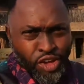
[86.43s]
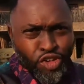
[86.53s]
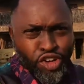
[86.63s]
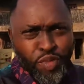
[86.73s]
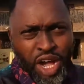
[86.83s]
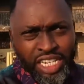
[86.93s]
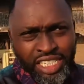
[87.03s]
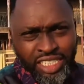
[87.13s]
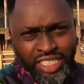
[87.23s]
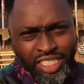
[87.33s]
Good
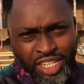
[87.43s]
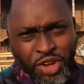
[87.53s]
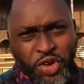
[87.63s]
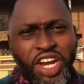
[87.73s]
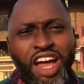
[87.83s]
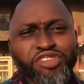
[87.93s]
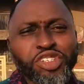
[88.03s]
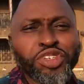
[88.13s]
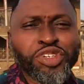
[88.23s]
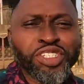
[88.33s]
morning, good
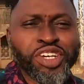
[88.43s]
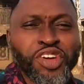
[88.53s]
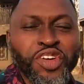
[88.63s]
afternoon,